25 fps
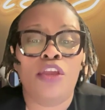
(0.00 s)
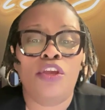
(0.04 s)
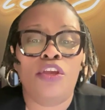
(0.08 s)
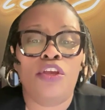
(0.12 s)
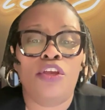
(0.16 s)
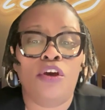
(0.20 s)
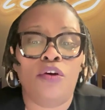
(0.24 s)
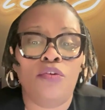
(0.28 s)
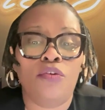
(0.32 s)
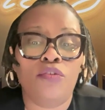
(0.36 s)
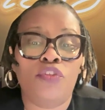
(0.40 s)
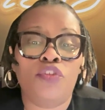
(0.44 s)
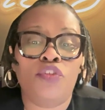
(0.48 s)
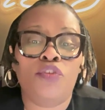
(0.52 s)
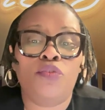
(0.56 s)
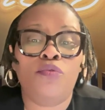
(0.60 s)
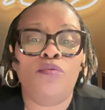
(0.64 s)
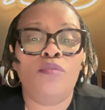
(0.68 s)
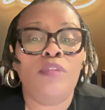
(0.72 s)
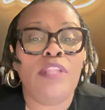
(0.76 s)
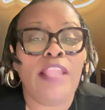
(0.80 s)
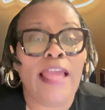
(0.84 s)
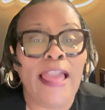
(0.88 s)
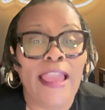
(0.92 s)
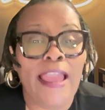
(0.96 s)
go
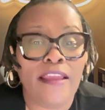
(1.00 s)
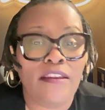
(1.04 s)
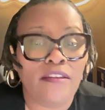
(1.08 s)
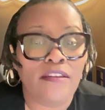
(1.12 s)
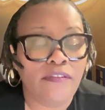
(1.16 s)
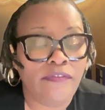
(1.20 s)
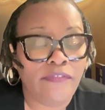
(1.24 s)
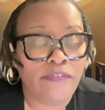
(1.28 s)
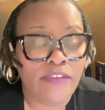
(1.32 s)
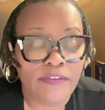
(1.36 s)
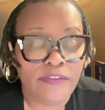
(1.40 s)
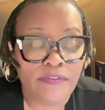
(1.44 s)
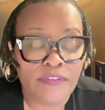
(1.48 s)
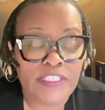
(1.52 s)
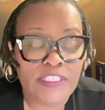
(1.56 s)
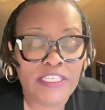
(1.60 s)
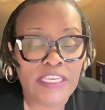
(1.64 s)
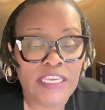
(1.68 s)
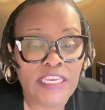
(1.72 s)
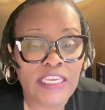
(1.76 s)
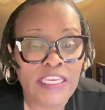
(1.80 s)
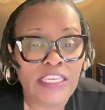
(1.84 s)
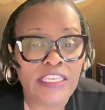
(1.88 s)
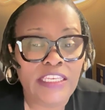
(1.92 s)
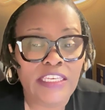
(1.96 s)
to line
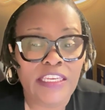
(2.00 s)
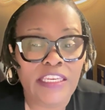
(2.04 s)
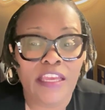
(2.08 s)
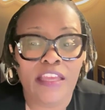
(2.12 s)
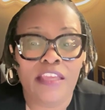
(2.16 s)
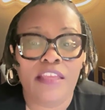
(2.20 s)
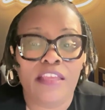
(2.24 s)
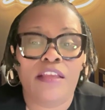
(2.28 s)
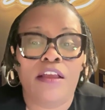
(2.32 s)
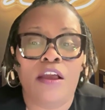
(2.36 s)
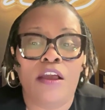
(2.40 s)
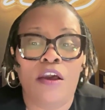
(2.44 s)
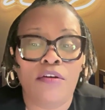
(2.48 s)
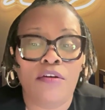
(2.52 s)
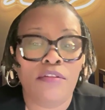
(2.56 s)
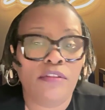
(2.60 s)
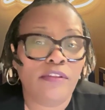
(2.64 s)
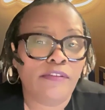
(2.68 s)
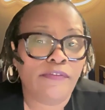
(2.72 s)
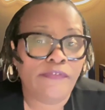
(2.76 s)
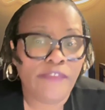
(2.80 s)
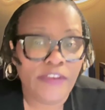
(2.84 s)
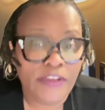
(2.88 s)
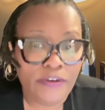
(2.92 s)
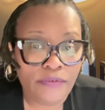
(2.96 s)
15 on
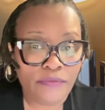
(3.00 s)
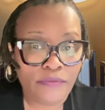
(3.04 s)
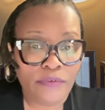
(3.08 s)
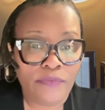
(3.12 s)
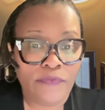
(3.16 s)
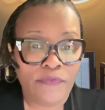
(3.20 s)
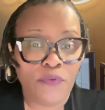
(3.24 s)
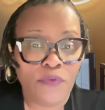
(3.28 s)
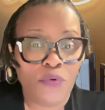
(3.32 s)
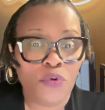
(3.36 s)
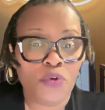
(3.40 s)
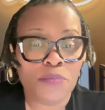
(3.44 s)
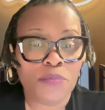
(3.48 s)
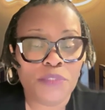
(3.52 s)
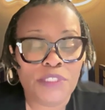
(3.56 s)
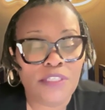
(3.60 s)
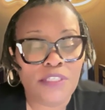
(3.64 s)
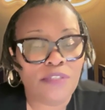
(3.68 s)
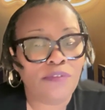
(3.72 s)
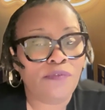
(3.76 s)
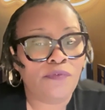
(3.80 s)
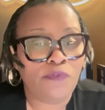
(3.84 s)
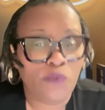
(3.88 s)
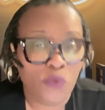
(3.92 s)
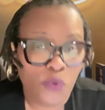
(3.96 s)
the federal Form
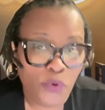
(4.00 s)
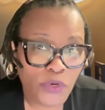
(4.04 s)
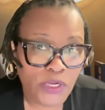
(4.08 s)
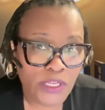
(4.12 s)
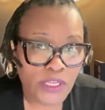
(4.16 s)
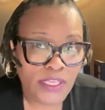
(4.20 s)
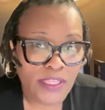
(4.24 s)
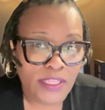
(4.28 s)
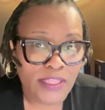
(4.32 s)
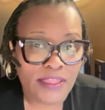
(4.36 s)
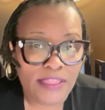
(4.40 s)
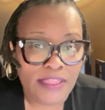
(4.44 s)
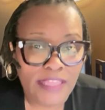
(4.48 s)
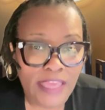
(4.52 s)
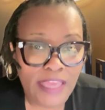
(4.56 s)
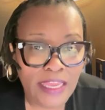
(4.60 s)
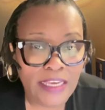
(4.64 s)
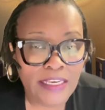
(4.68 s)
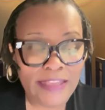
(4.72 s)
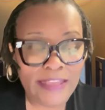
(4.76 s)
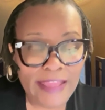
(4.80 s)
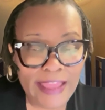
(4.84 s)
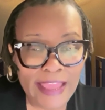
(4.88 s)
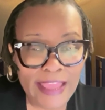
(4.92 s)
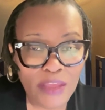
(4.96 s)
1040. That
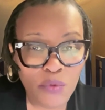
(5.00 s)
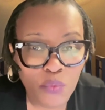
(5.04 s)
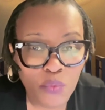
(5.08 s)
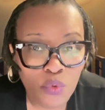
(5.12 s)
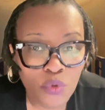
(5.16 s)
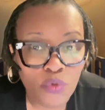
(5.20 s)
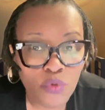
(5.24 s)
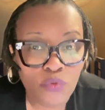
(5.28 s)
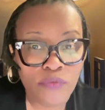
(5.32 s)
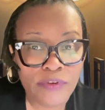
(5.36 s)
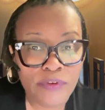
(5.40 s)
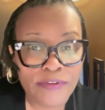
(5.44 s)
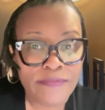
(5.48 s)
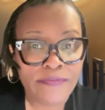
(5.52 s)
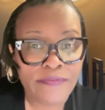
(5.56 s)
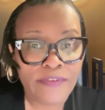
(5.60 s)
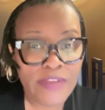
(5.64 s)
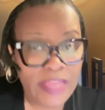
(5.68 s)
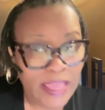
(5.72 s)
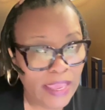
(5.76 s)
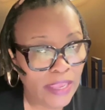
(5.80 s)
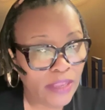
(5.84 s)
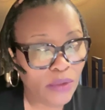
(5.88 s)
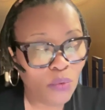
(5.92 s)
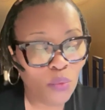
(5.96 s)
line will
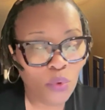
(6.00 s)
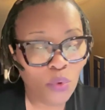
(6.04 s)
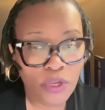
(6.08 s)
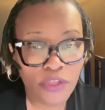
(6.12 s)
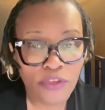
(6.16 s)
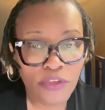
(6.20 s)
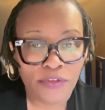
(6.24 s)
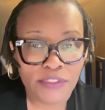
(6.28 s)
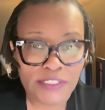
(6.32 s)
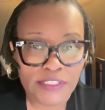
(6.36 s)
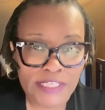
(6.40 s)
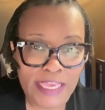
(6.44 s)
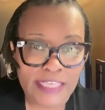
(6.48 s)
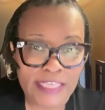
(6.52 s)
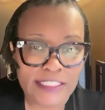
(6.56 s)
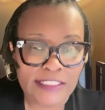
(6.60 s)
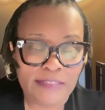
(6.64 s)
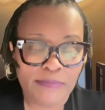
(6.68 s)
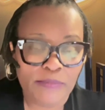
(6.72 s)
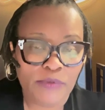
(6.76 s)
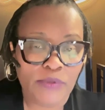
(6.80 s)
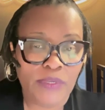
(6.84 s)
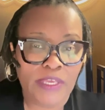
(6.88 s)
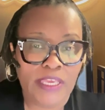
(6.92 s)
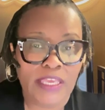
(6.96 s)
reflect what your
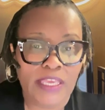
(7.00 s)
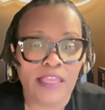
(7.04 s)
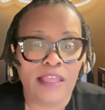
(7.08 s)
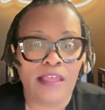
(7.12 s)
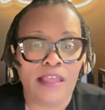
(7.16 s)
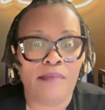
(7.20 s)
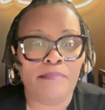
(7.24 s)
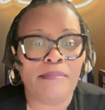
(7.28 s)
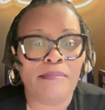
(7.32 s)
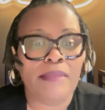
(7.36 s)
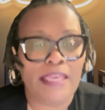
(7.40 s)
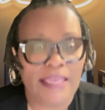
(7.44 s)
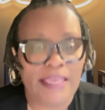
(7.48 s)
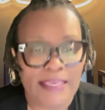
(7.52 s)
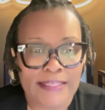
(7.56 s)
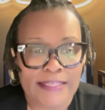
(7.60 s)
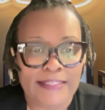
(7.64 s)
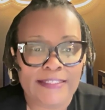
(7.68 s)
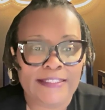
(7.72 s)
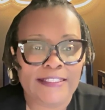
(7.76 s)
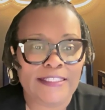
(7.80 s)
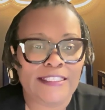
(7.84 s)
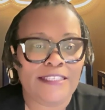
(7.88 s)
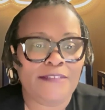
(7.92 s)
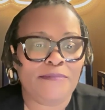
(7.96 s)
taxable income is.
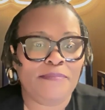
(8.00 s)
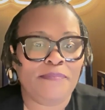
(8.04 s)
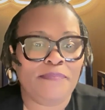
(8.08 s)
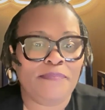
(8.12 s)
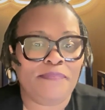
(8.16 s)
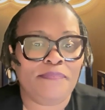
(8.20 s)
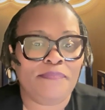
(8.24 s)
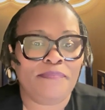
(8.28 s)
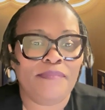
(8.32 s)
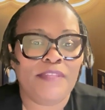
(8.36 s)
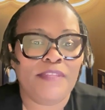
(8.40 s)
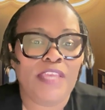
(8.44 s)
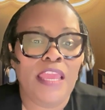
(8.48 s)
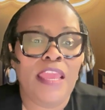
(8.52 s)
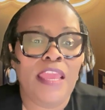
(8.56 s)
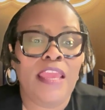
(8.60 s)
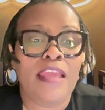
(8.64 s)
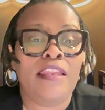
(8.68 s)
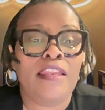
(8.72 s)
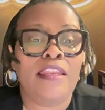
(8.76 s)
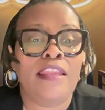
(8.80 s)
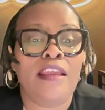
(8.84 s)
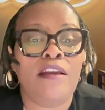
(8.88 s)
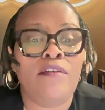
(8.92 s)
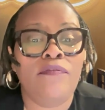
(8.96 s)

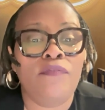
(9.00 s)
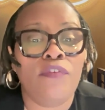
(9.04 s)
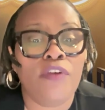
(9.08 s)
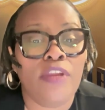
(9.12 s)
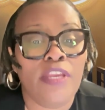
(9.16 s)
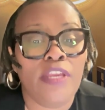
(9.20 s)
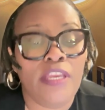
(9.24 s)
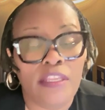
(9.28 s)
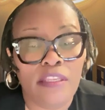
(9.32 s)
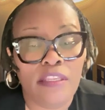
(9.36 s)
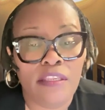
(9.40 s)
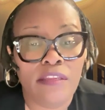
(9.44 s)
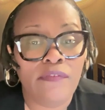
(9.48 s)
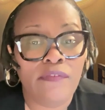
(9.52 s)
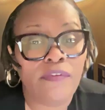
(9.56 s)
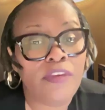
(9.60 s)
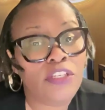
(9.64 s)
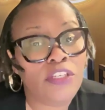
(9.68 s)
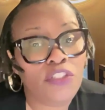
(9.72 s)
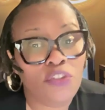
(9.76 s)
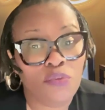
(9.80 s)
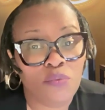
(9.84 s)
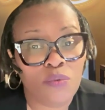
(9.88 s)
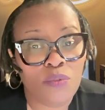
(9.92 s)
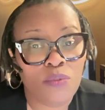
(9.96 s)
Now, for
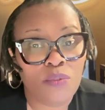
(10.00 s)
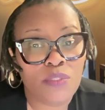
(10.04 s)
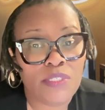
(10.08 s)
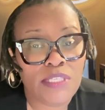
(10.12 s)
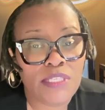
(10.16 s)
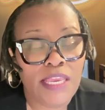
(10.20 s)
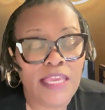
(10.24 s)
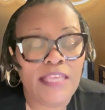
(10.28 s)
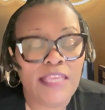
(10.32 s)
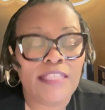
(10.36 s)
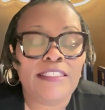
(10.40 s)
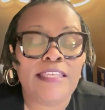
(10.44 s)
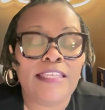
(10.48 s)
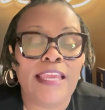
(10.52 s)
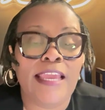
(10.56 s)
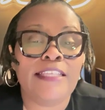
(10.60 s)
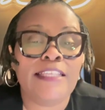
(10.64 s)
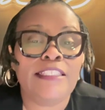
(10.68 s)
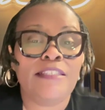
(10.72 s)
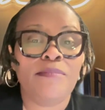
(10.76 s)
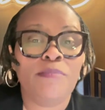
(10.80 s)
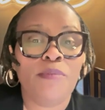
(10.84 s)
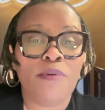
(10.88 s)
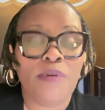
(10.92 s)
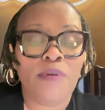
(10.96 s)
individuals,
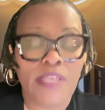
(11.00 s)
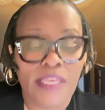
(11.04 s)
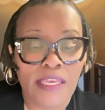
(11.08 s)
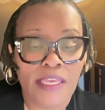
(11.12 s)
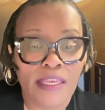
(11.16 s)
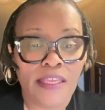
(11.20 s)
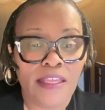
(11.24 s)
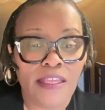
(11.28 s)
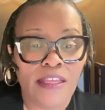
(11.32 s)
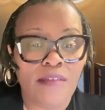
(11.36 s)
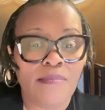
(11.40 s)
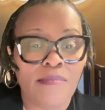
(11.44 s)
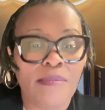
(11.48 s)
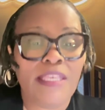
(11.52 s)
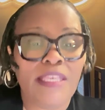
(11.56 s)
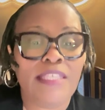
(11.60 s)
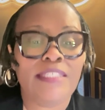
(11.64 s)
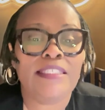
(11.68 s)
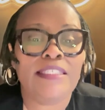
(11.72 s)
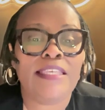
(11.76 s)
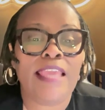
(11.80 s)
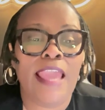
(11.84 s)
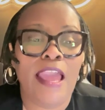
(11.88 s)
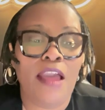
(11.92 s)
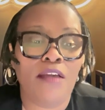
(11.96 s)
taxable income
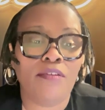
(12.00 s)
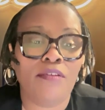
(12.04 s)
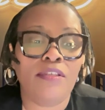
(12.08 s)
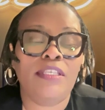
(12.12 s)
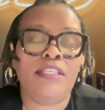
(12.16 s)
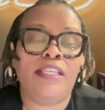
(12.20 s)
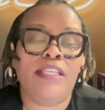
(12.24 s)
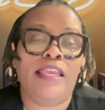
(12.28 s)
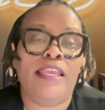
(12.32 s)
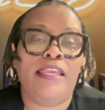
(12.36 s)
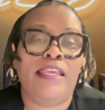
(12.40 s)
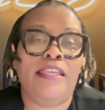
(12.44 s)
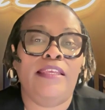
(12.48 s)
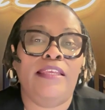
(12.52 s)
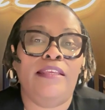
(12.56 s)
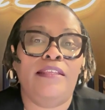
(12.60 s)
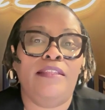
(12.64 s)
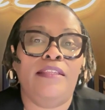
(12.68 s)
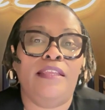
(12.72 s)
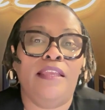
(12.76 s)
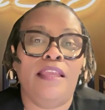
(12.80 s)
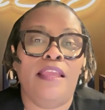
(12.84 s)
is calculated